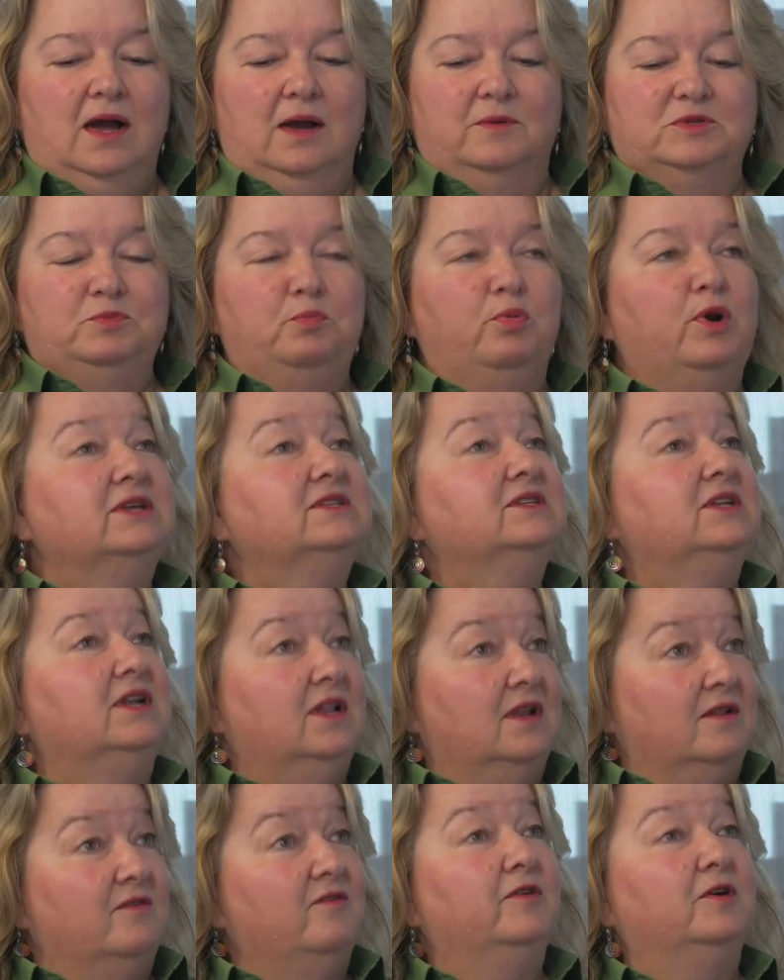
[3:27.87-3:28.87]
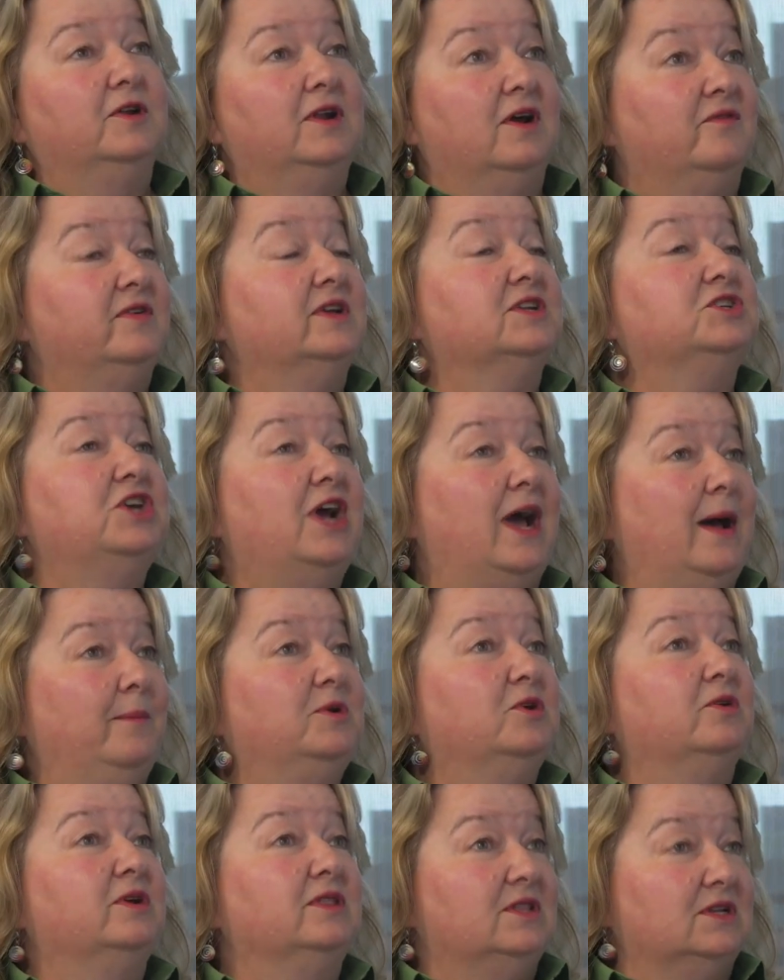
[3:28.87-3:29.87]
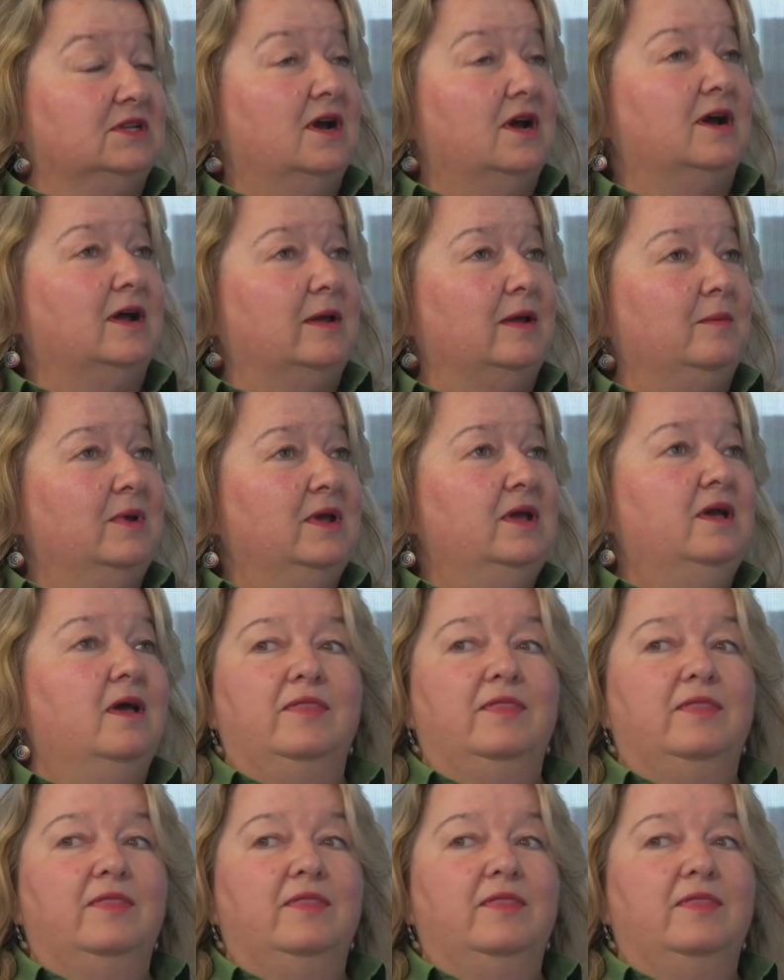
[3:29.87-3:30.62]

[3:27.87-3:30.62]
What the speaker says: I was president of the Philadelphia chapter at the time.